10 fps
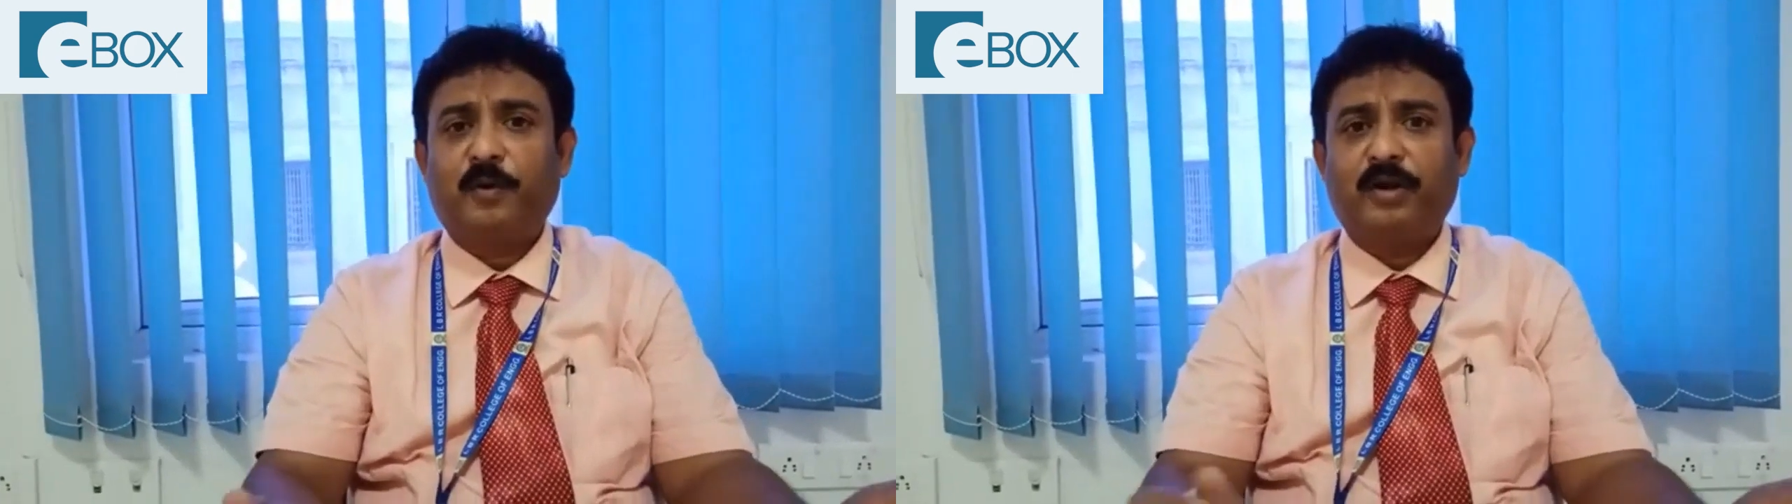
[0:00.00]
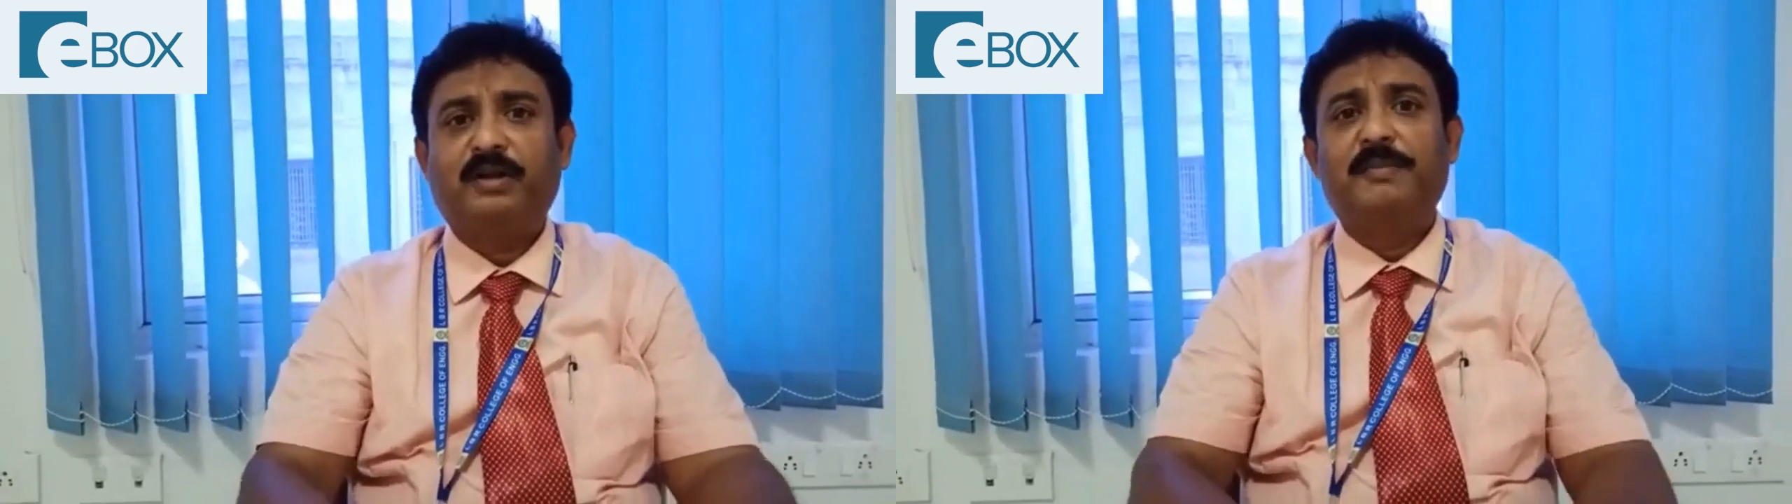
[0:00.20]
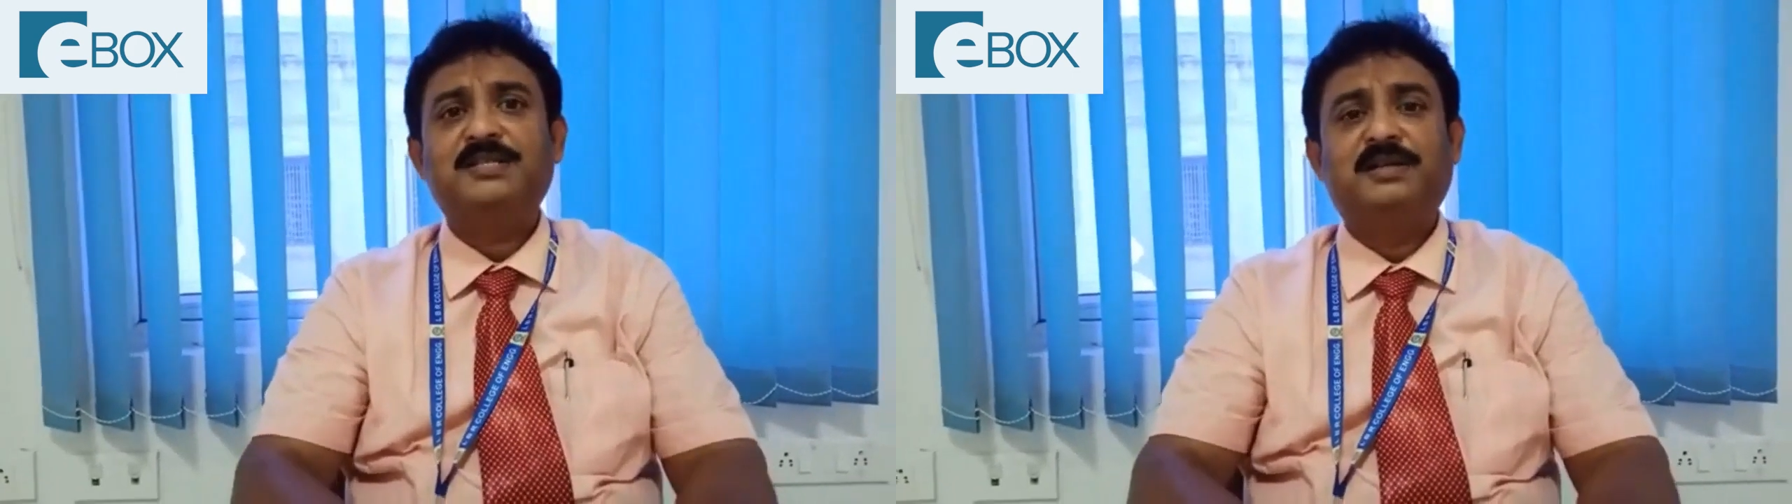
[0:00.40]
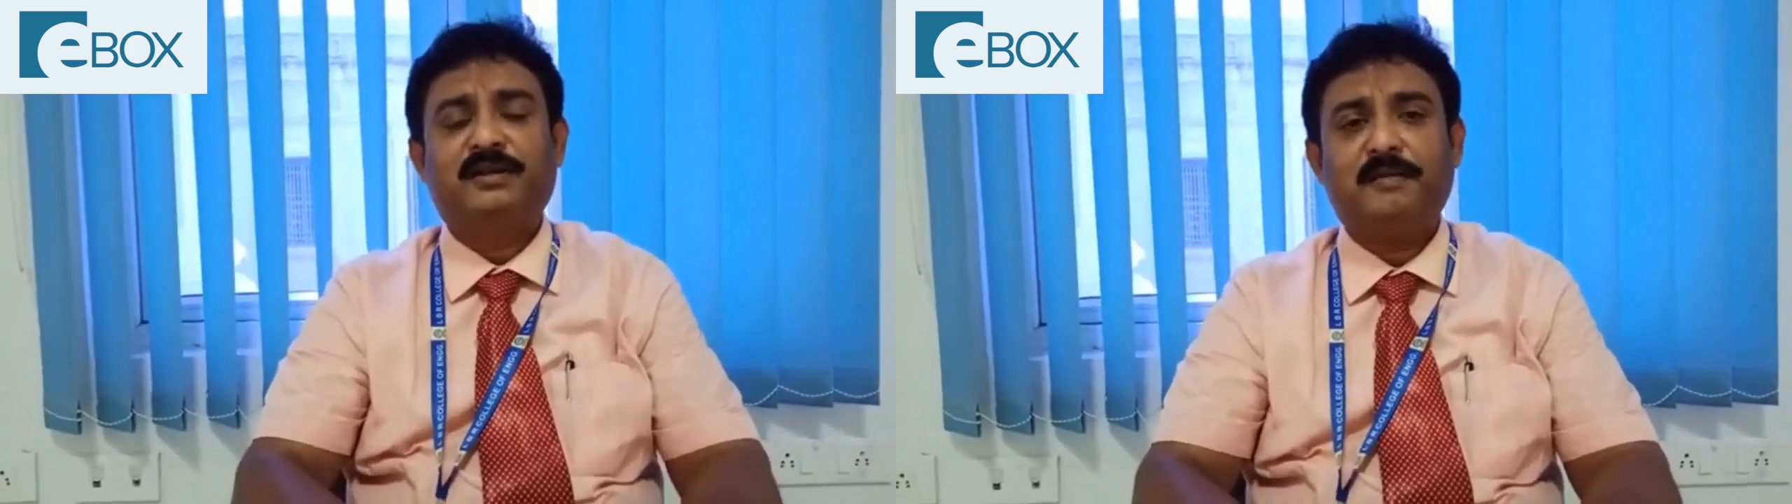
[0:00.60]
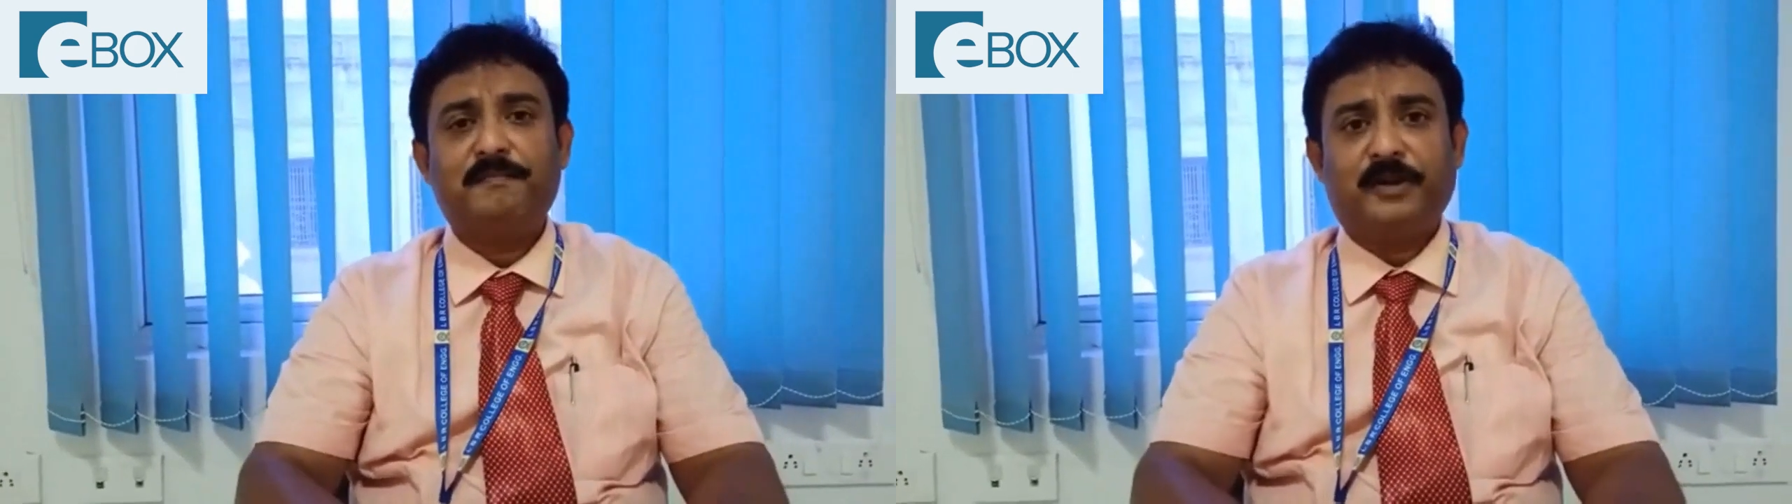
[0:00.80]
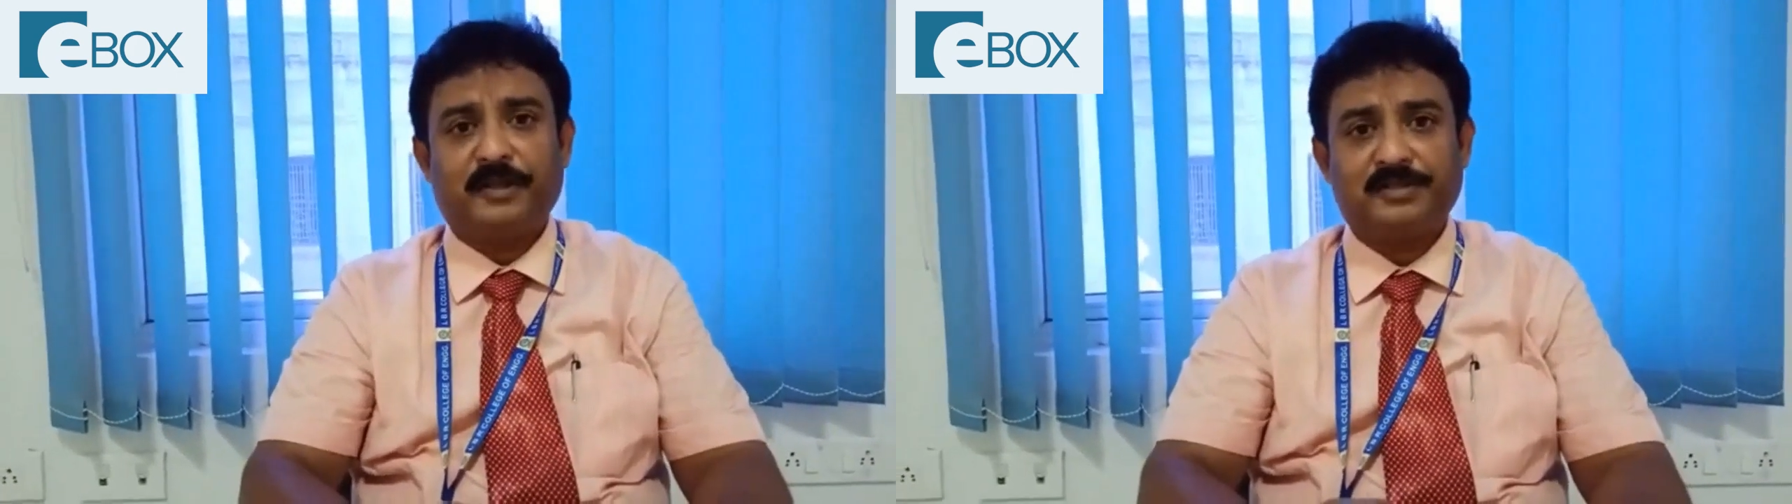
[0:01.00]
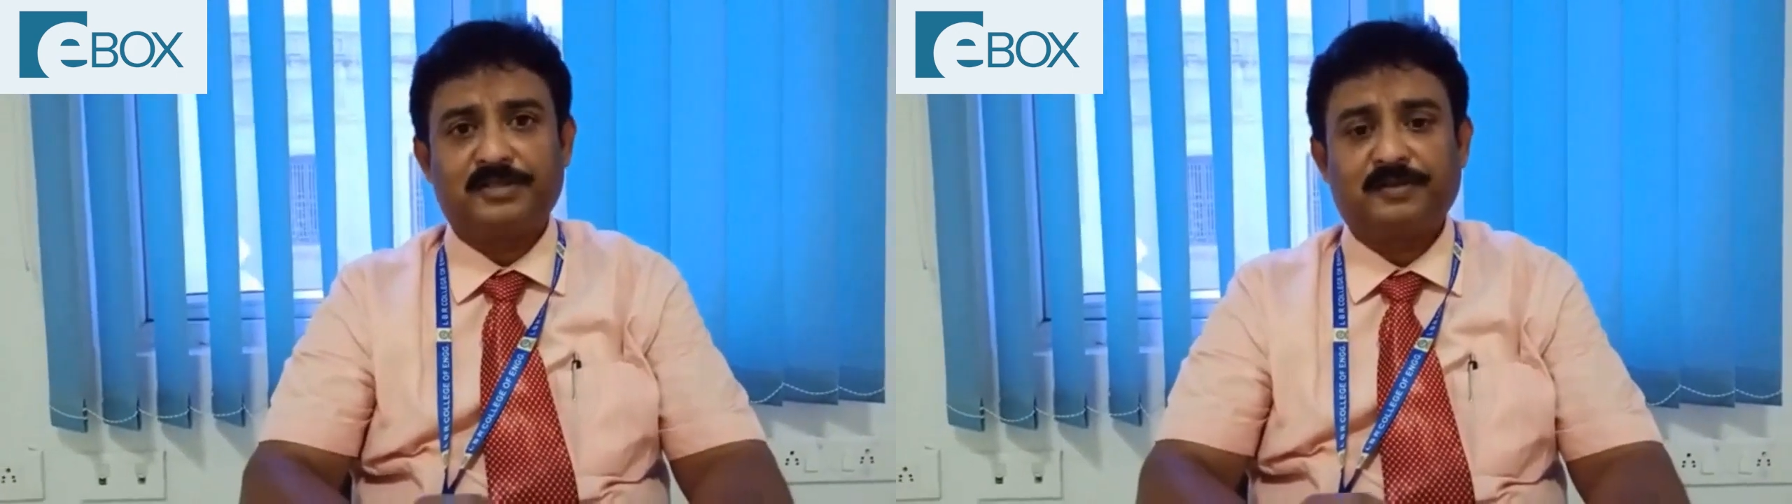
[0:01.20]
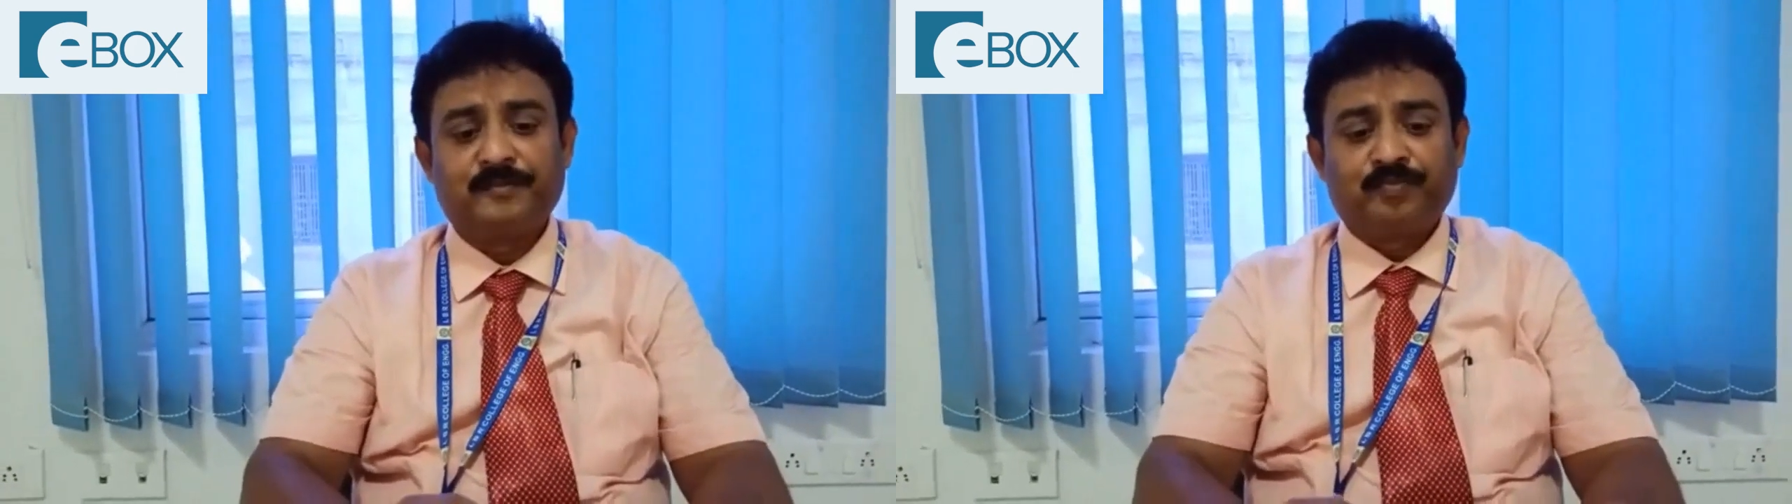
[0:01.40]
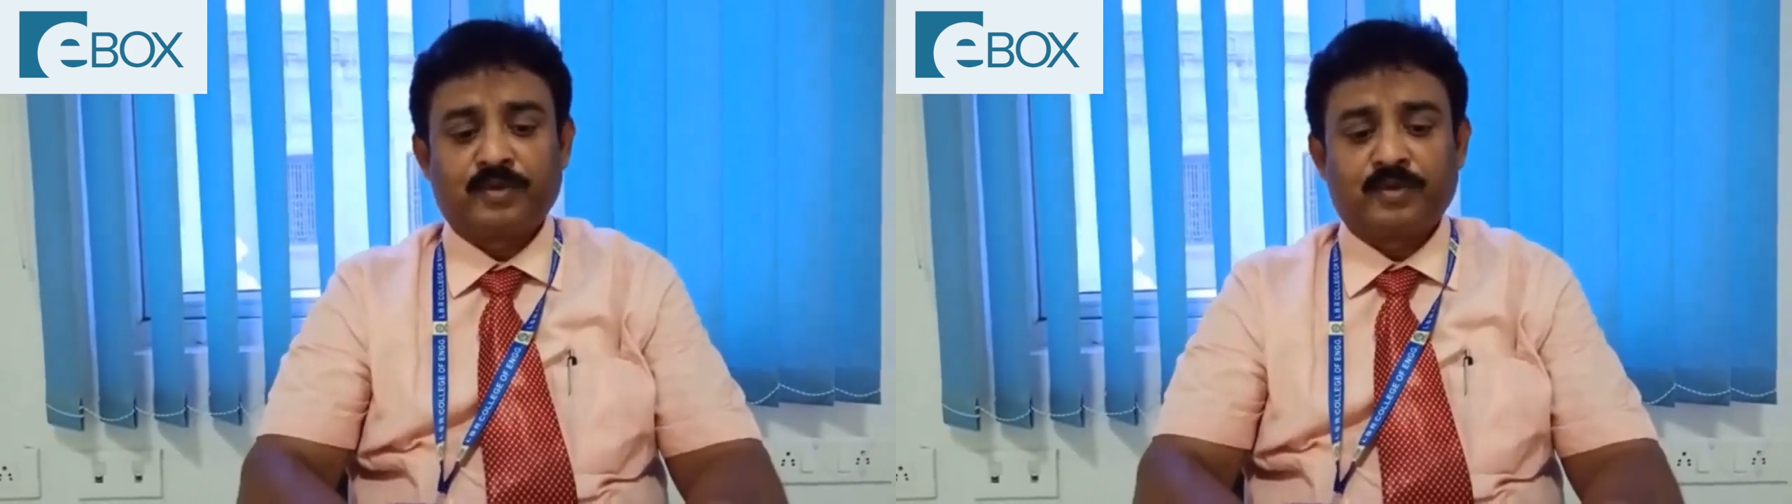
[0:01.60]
product based companies.